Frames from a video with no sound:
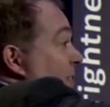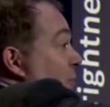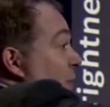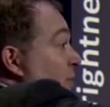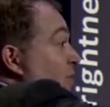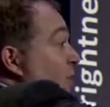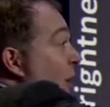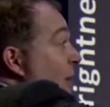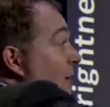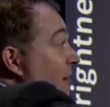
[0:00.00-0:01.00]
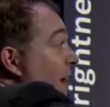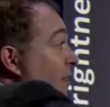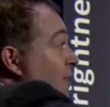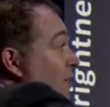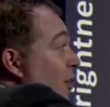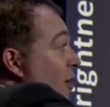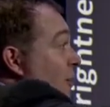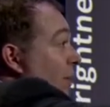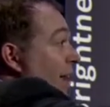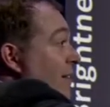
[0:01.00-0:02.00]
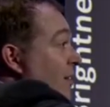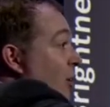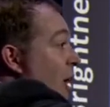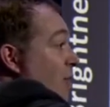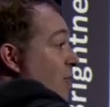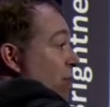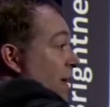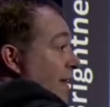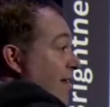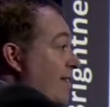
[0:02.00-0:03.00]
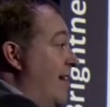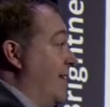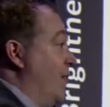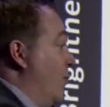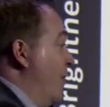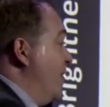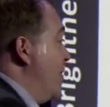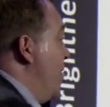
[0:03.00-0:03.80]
in front of a star and the star blinked off, and they detected the rings of